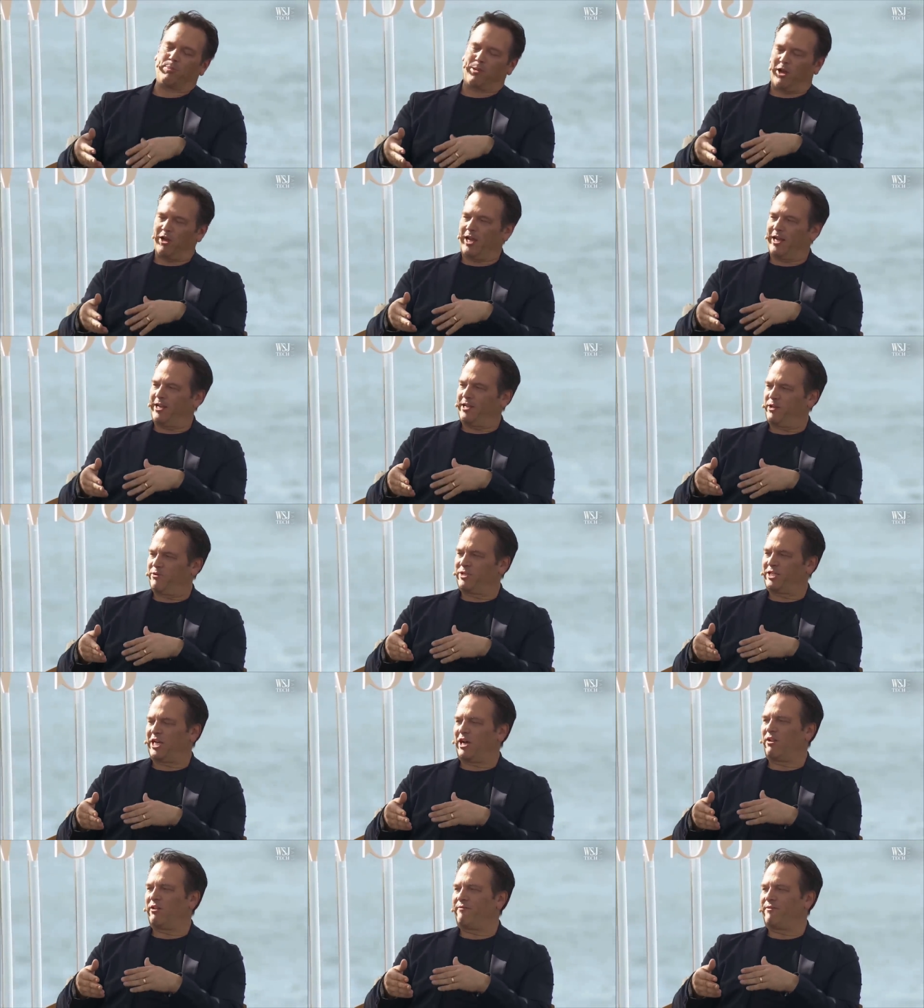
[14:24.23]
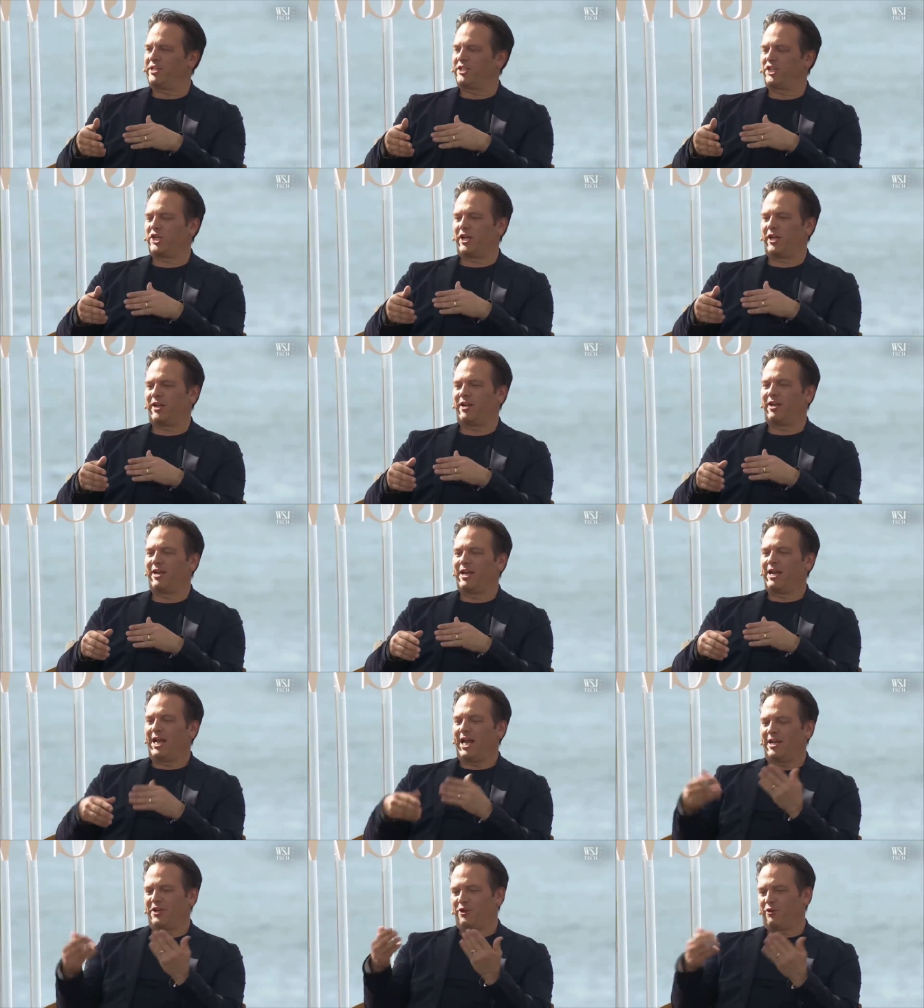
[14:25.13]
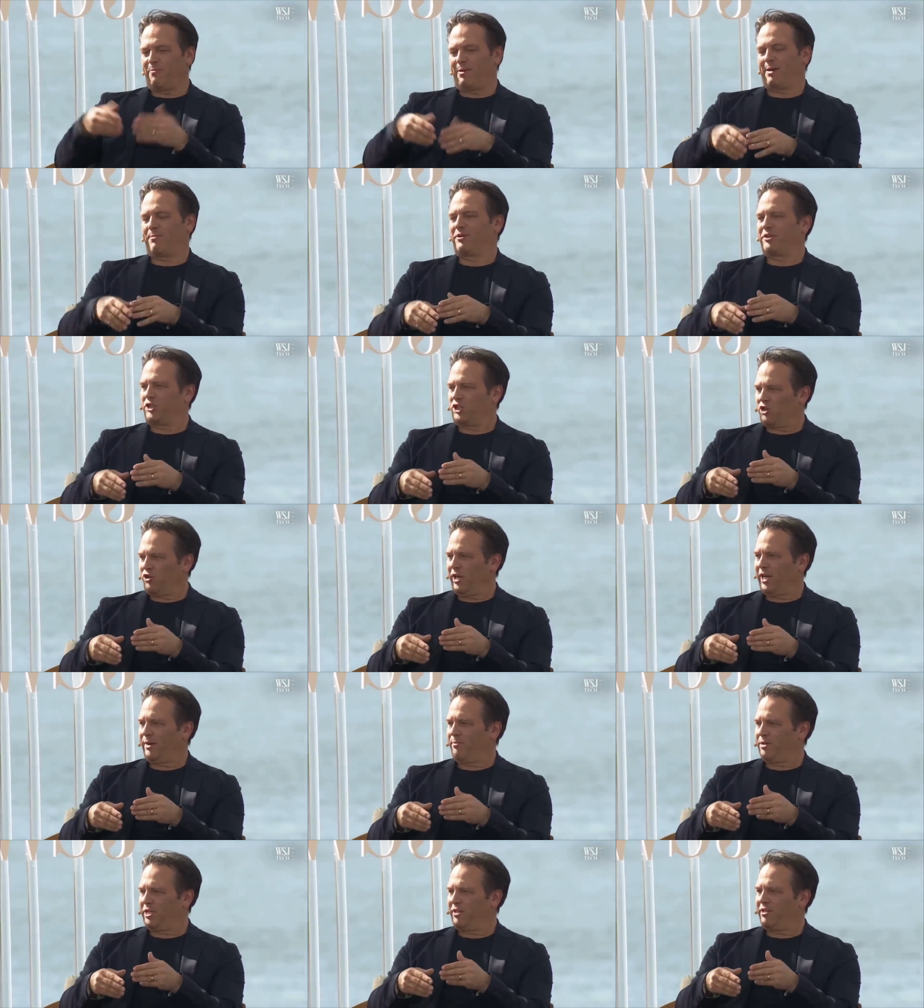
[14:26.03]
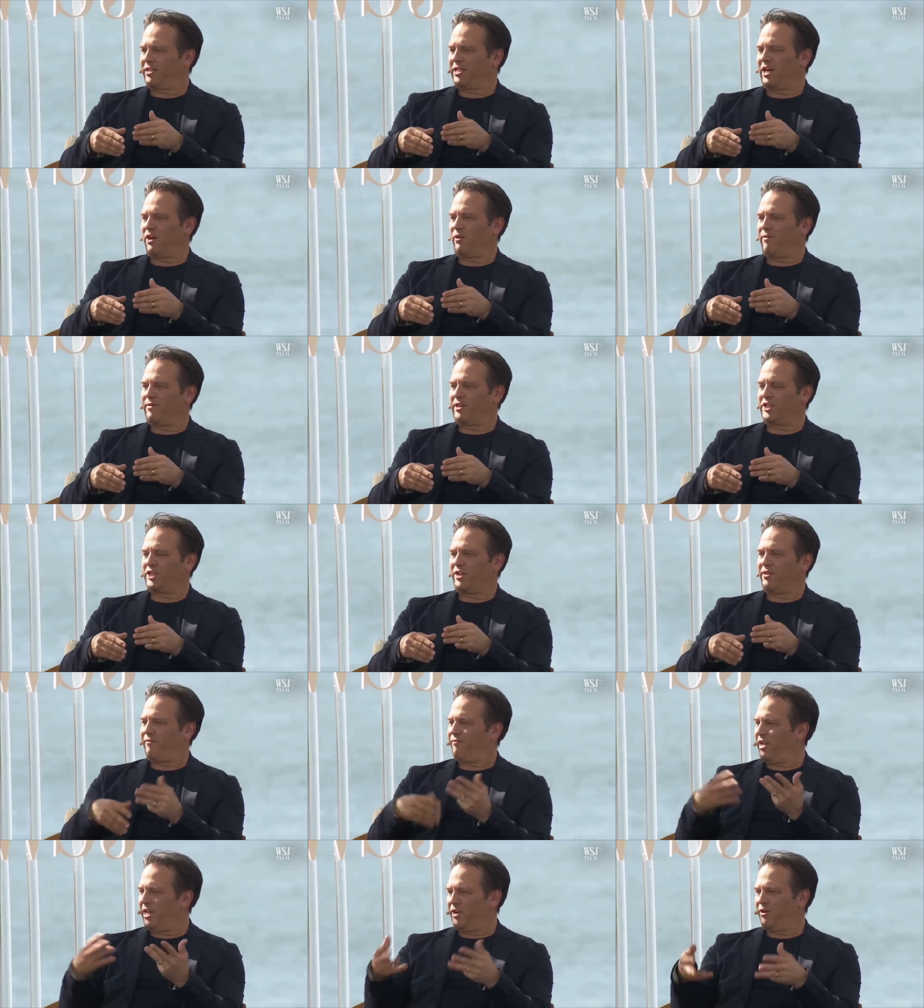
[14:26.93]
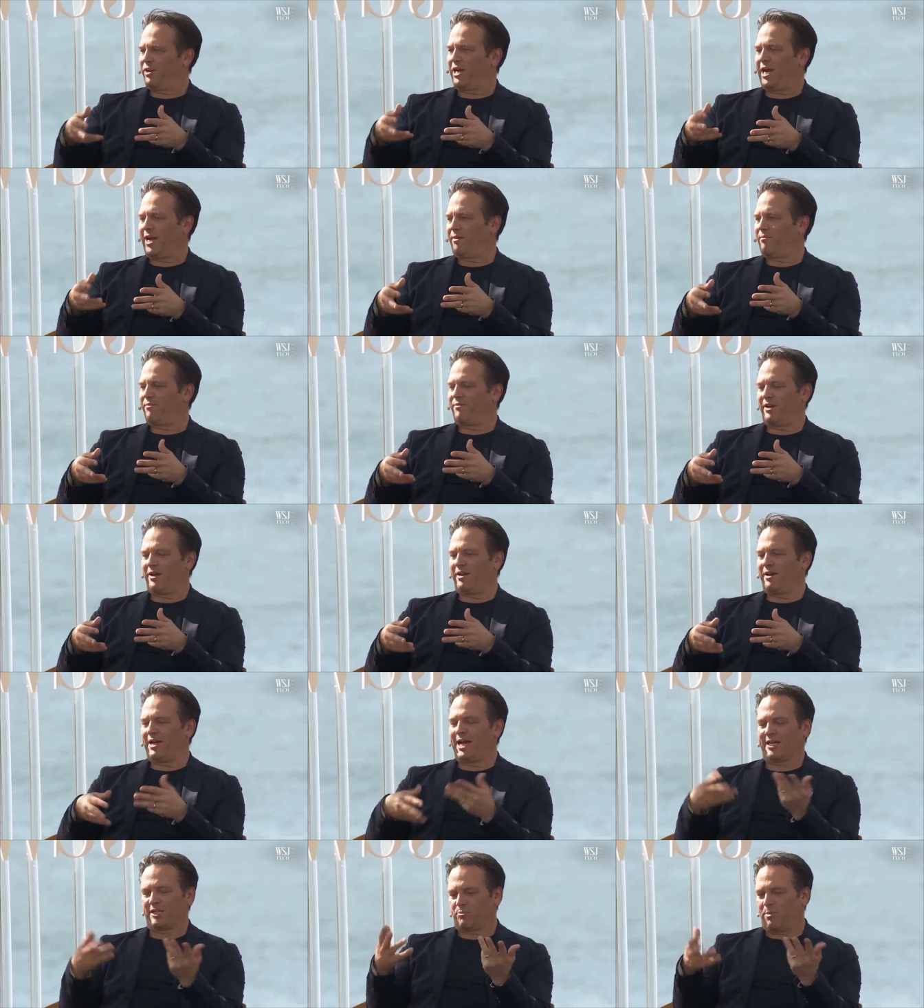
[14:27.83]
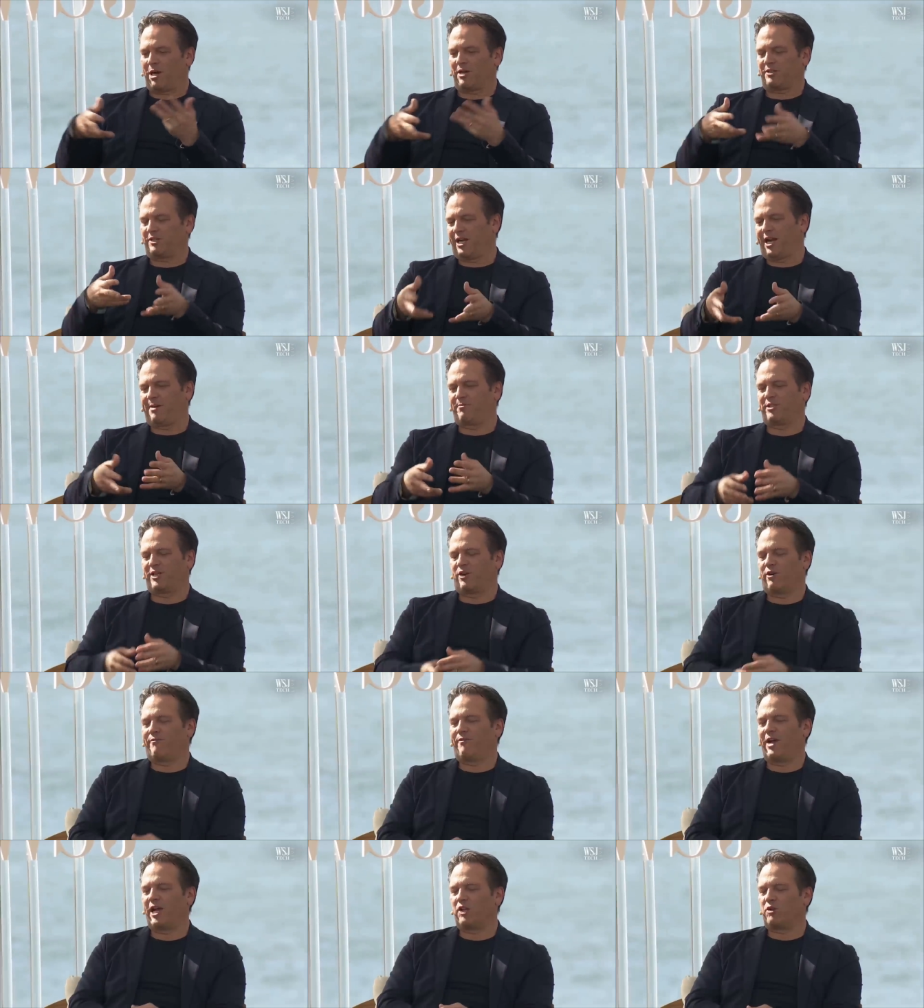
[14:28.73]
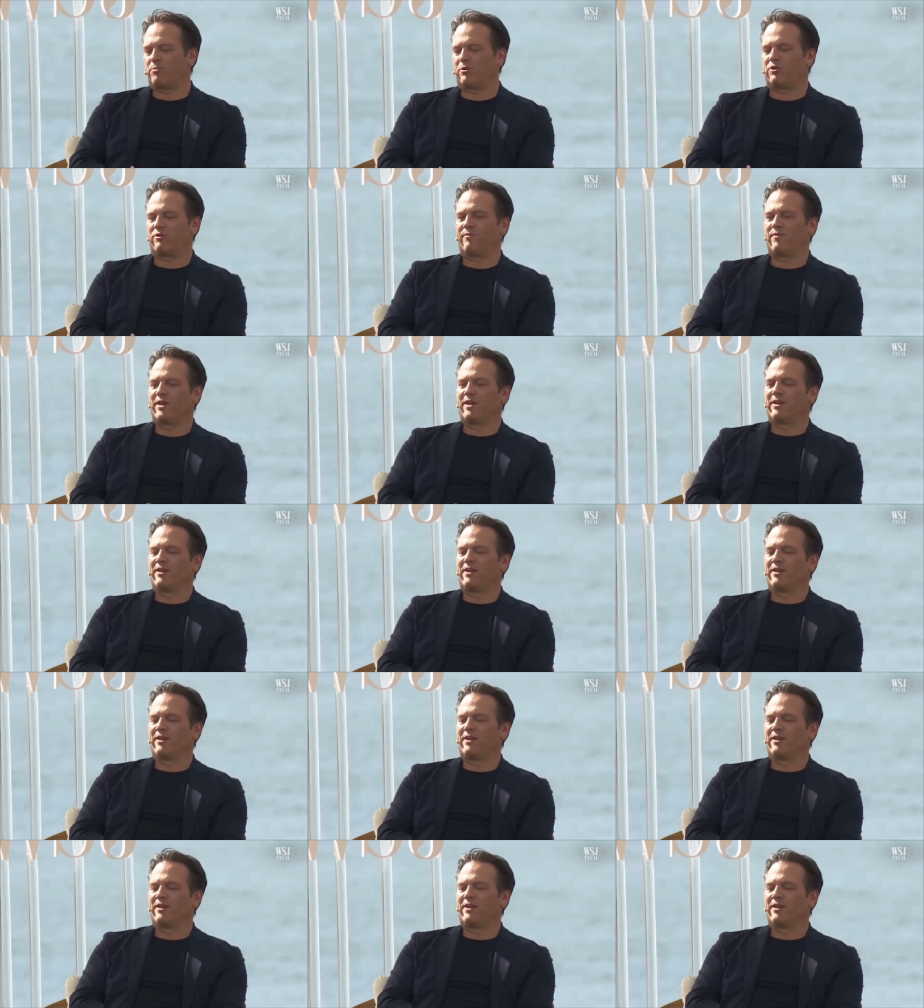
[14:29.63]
Plug it into a television, and you'd be able to stream to the television the video game, the Xbox games that are available.